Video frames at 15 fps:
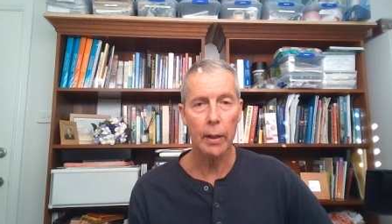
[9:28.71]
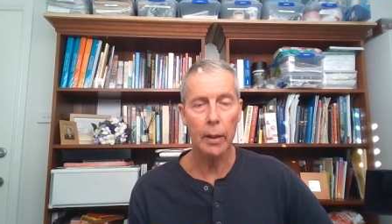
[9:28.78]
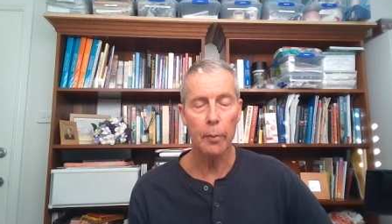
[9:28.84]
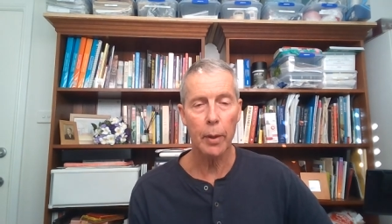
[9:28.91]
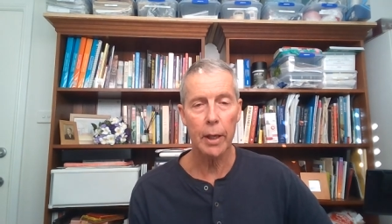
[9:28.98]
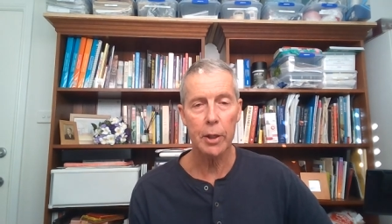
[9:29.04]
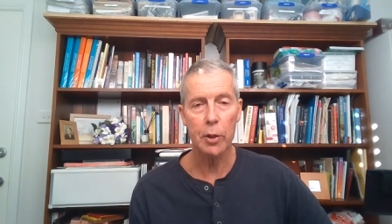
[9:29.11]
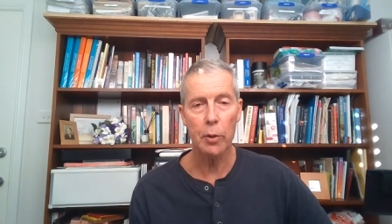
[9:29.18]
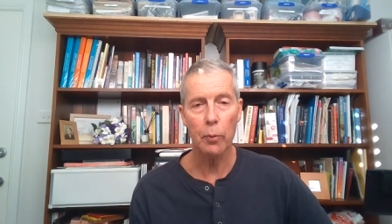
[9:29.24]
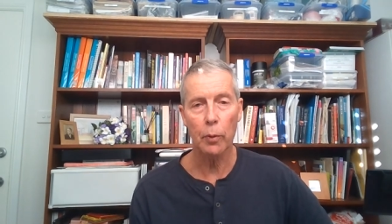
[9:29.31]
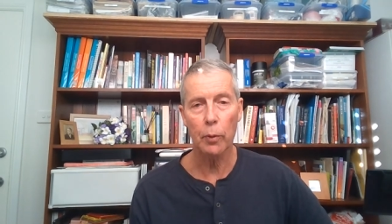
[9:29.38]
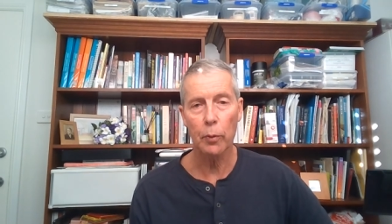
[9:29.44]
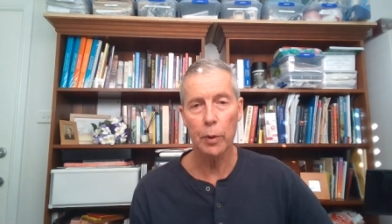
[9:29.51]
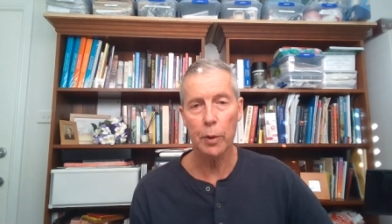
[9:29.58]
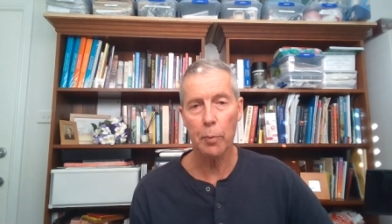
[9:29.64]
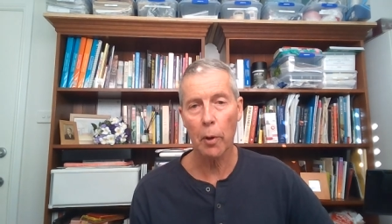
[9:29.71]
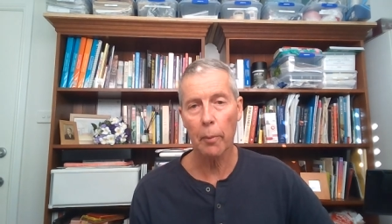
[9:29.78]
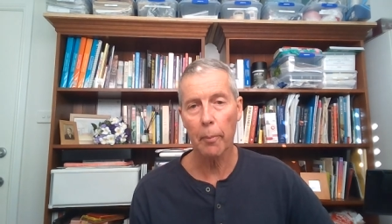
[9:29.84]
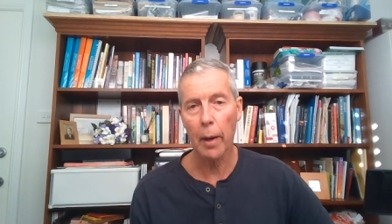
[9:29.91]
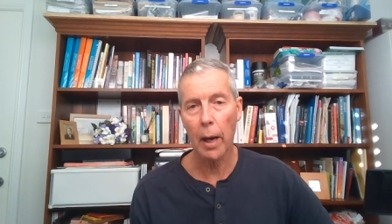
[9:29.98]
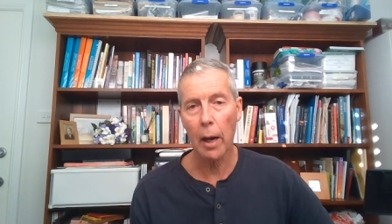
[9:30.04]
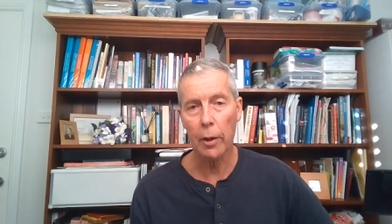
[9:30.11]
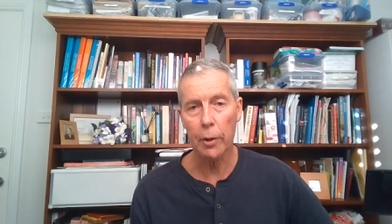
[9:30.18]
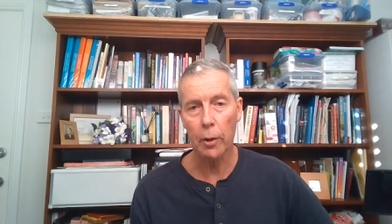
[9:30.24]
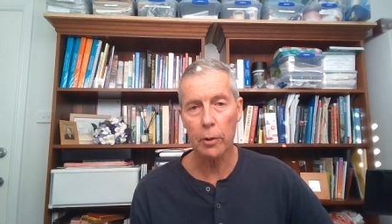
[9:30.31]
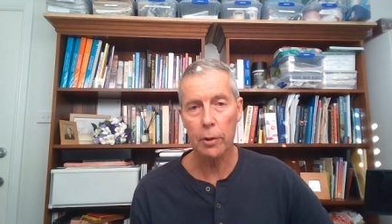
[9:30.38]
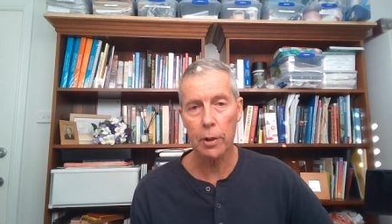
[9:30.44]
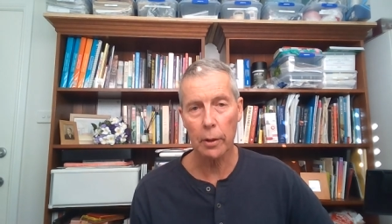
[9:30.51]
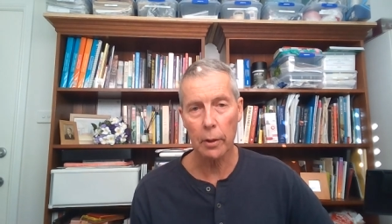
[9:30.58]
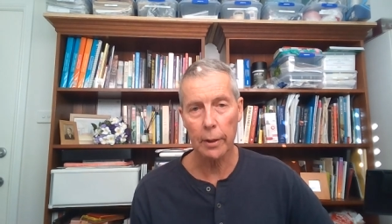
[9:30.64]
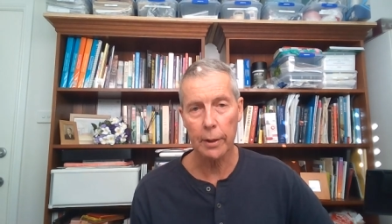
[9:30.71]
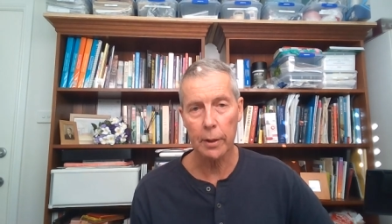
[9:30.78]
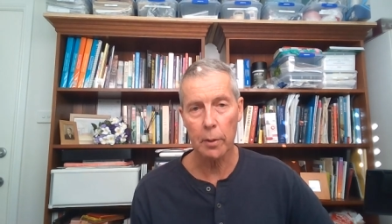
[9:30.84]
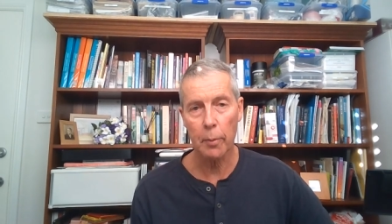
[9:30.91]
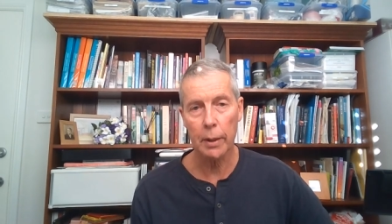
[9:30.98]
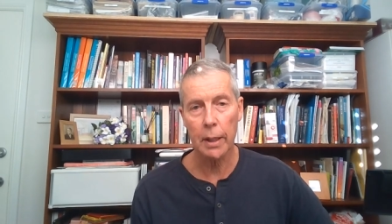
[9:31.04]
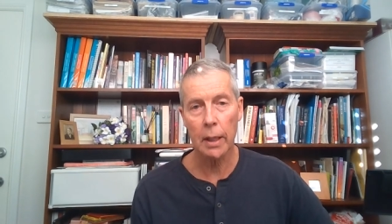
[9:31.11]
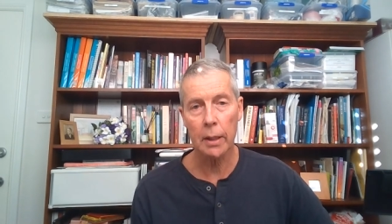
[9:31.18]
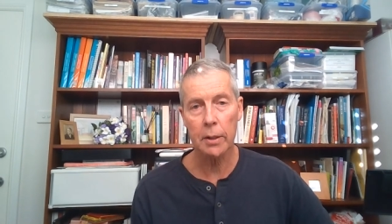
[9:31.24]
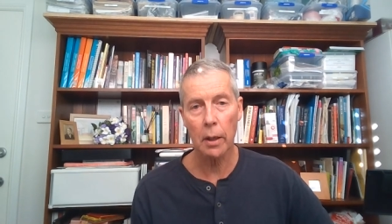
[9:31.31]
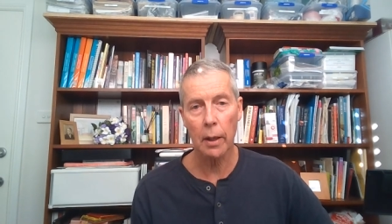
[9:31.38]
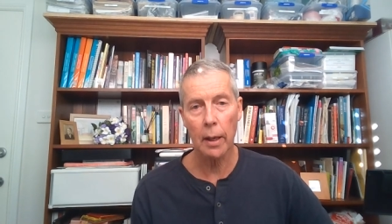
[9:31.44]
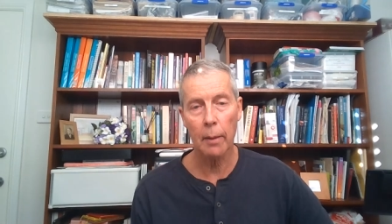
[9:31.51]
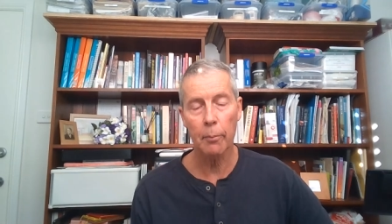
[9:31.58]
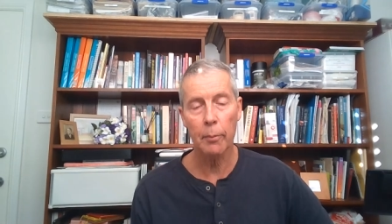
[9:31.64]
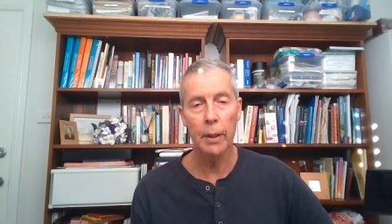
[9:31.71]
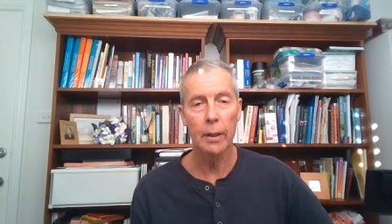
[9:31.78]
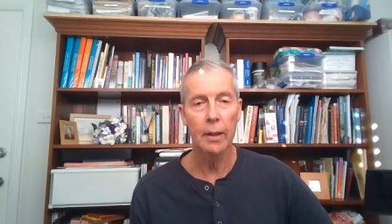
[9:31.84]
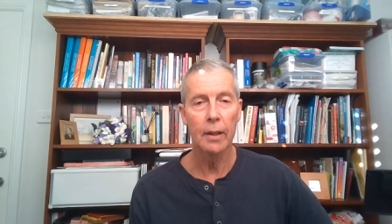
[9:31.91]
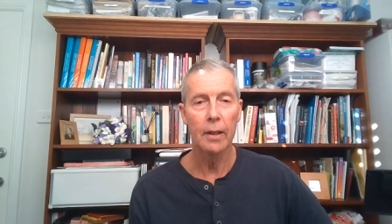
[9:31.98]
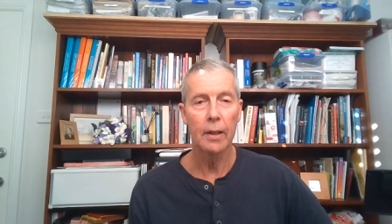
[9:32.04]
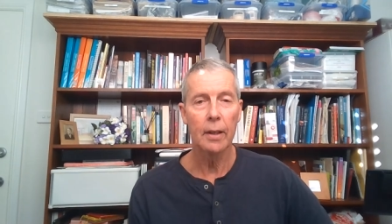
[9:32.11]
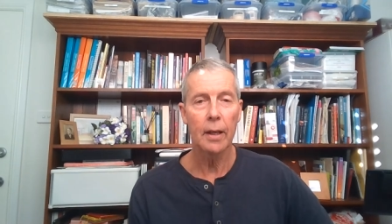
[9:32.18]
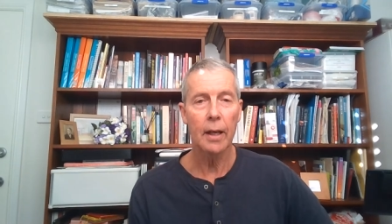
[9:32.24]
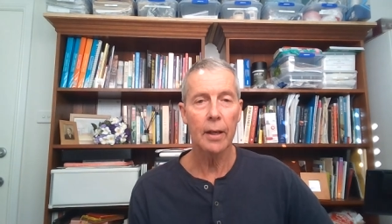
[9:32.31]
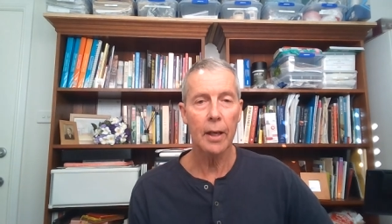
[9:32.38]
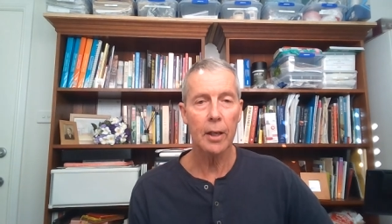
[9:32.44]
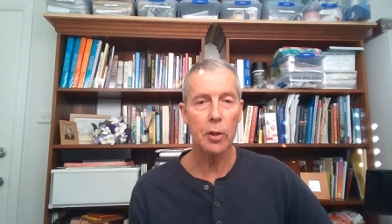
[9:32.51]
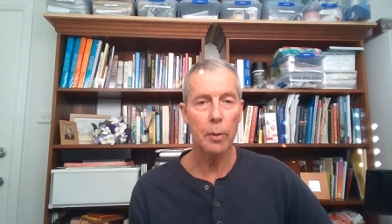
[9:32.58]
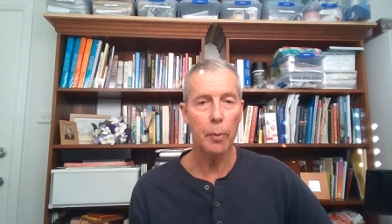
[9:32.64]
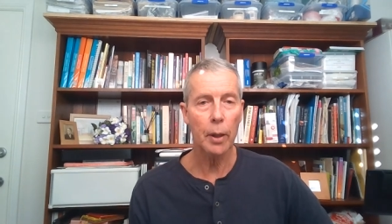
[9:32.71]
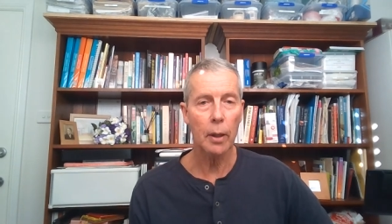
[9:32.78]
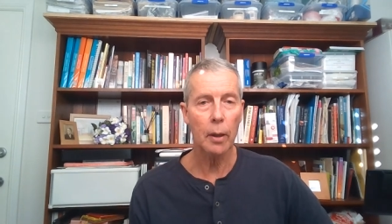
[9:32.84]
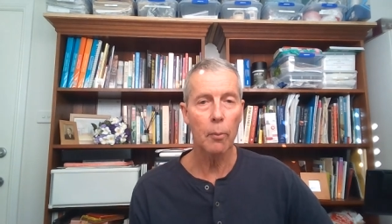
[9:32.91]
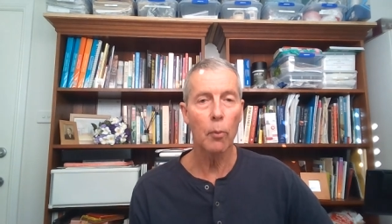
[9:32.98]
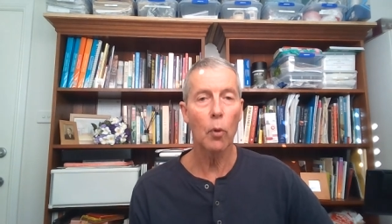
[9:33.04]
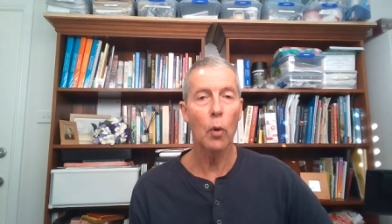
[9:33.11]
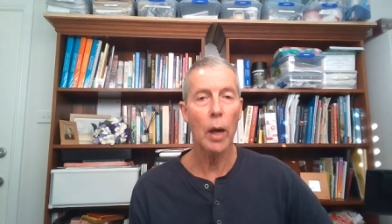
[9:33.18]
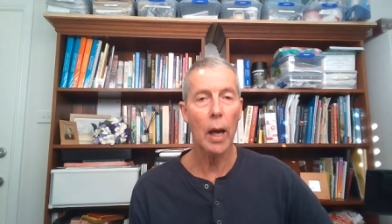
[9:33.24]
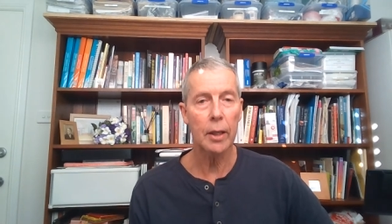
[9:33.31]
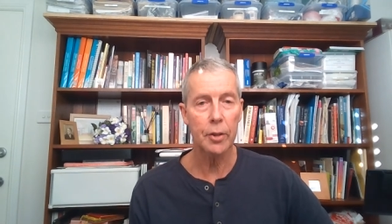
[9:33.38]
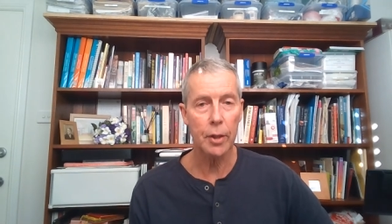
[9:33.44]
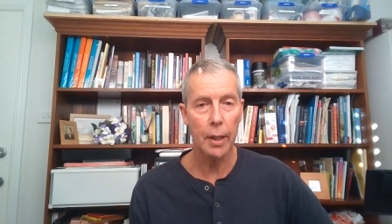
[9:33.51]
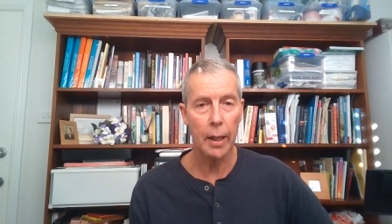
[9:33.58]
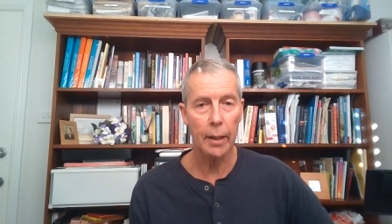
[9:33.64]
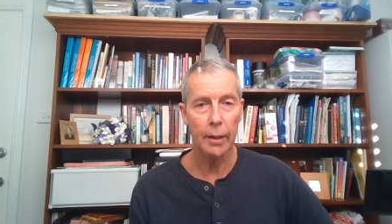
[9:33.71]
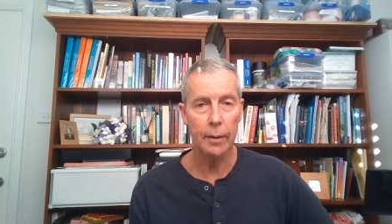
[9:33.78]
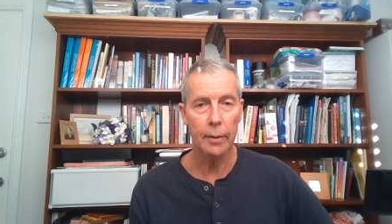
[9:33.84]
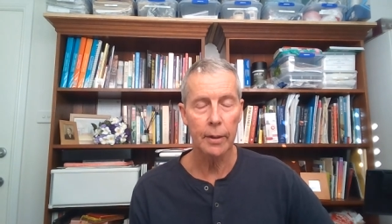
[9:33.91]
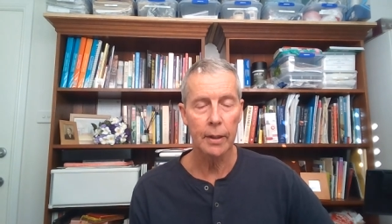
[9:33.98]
a patient will respond paradoxically to midazolam and actually become more agitated.